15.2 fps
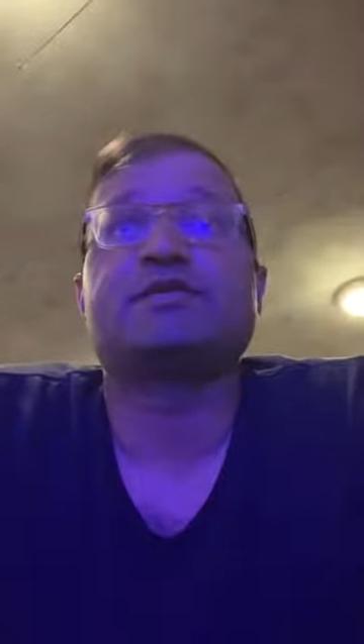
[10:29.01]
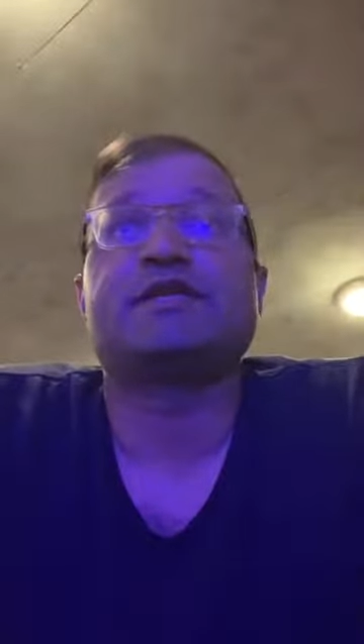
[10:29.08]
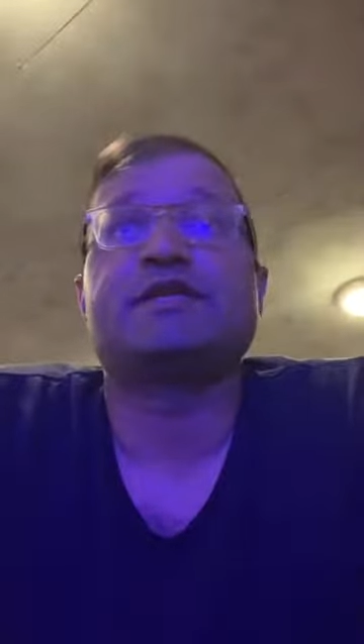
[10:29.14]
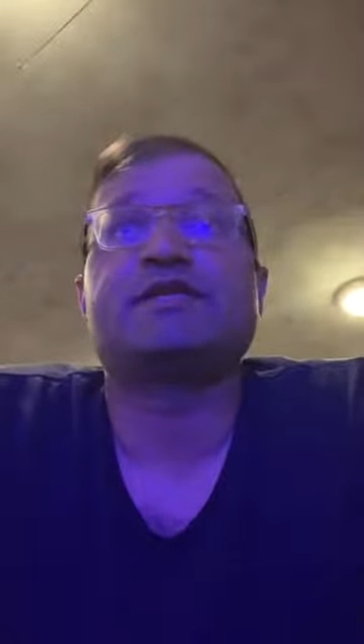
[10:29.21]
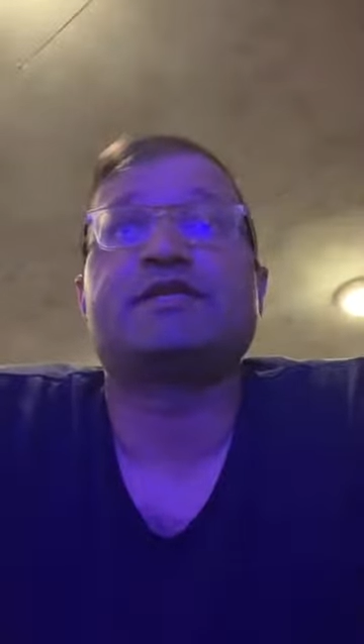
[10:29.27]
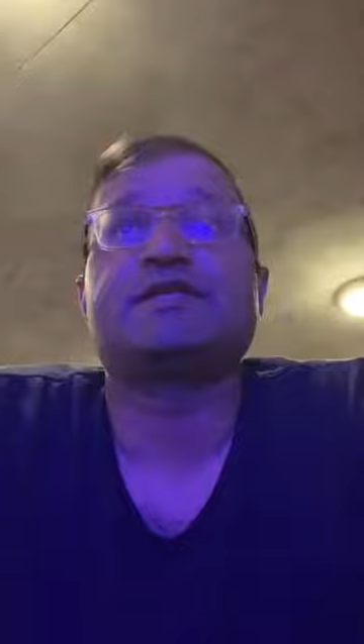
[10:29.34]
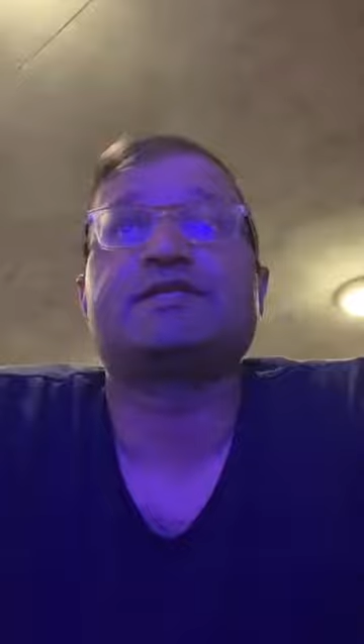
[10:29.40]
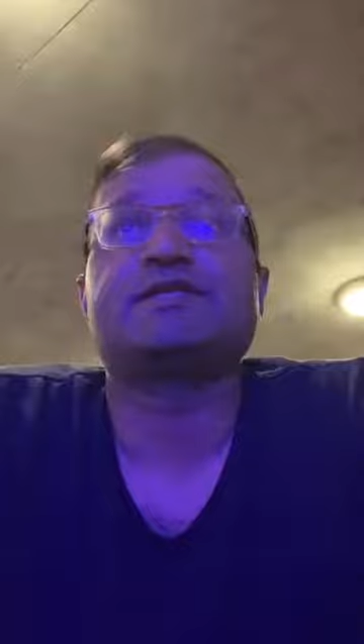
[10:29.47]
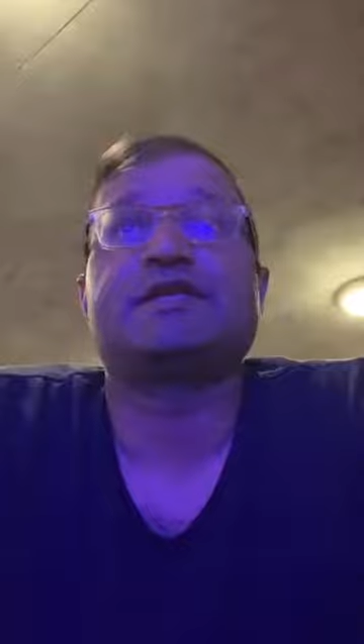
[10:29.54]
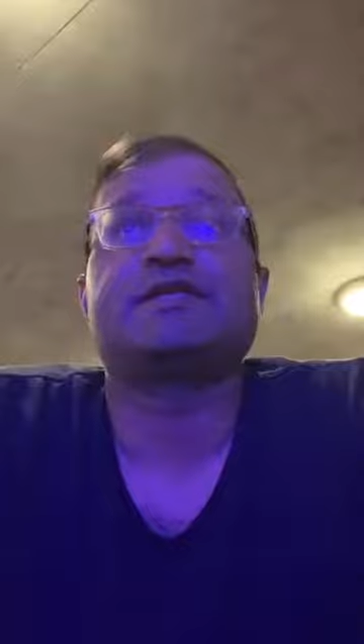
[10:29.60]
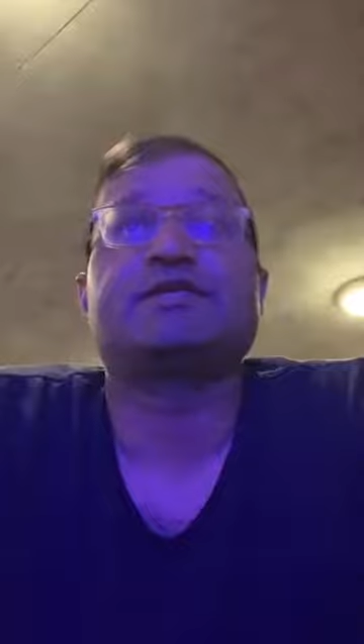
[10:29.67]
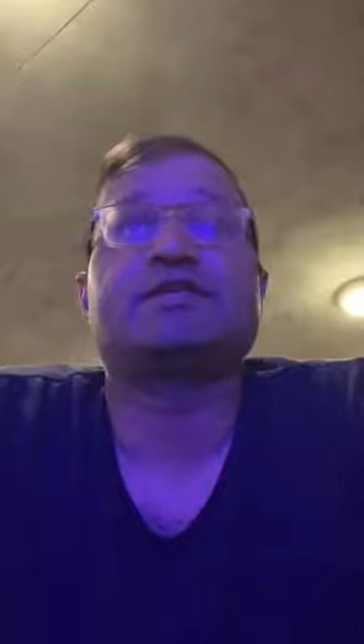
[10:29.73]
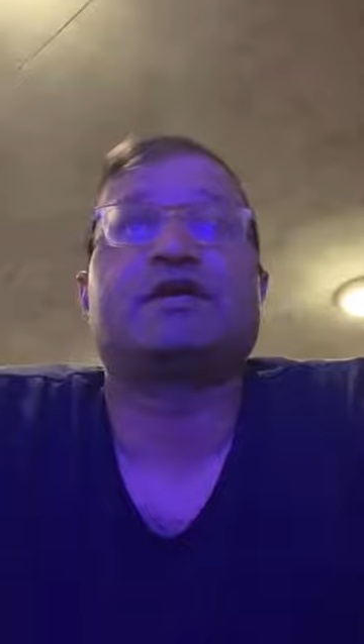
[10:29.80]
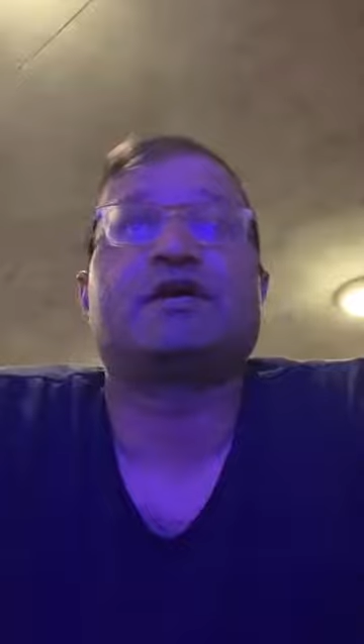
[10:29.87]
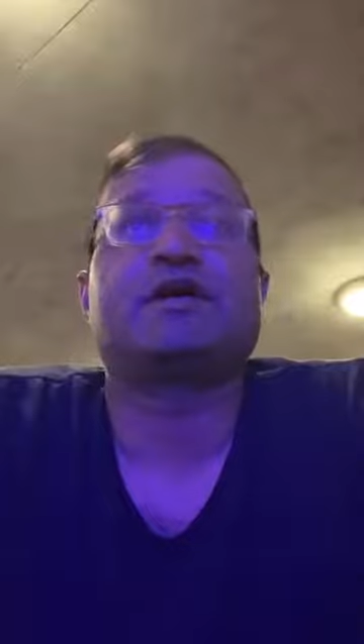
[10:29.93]
sea, and his stink
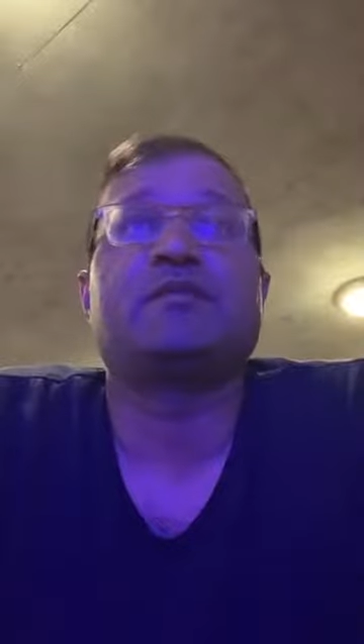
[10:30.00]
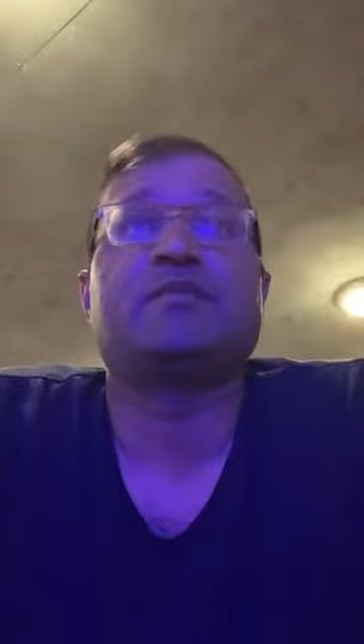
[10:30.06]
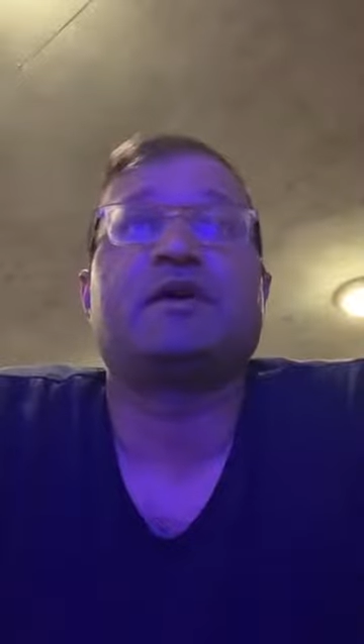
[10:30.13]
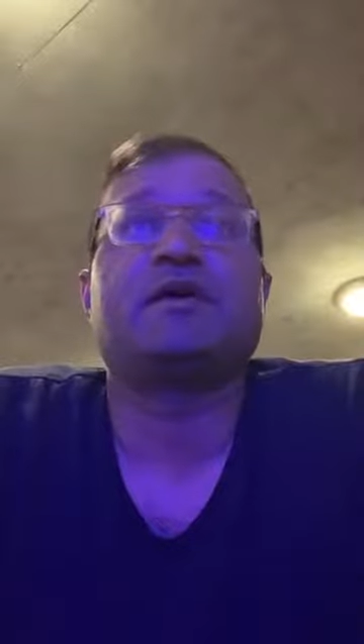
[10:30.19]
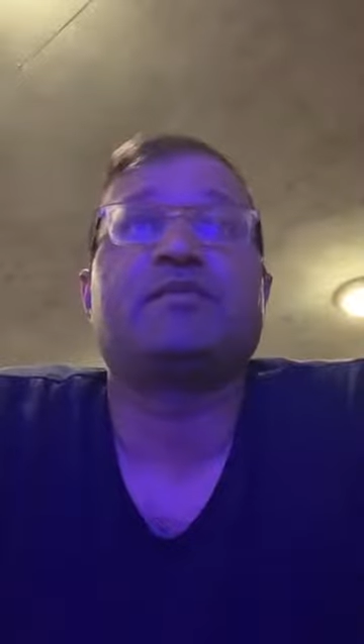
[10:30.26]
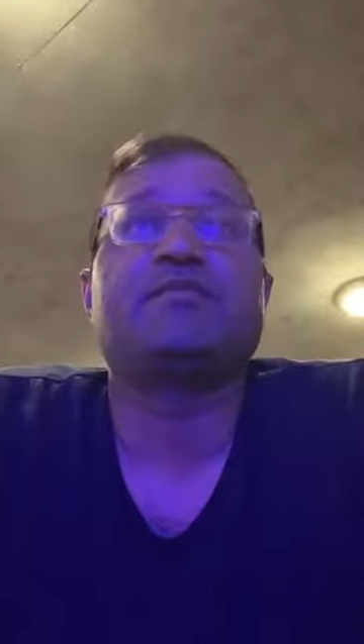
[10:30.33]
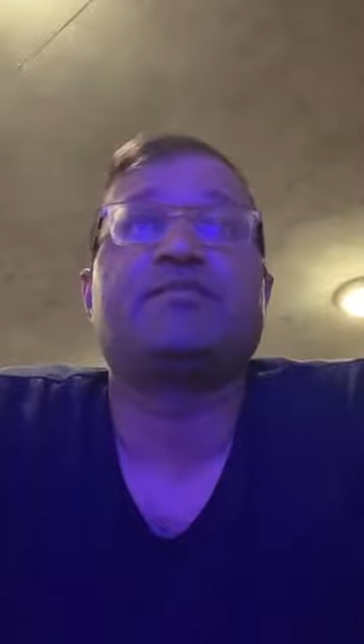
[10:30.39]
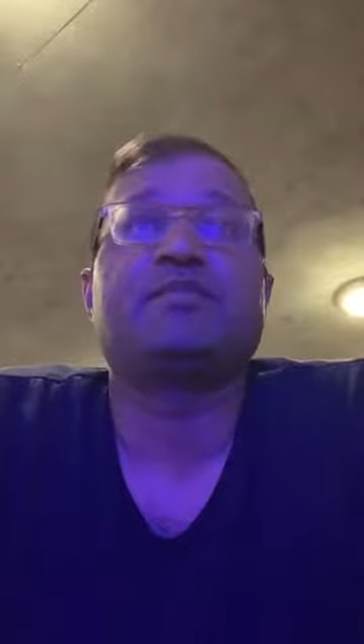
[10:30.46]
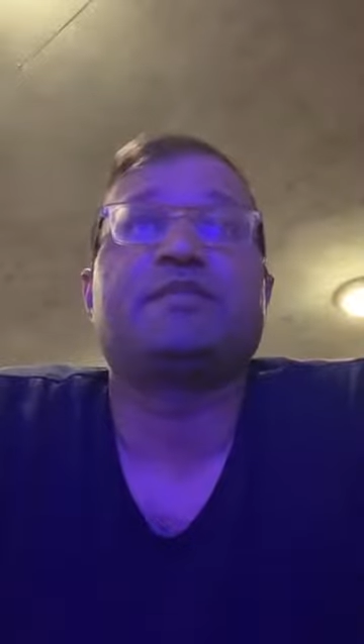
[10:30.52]
shall come up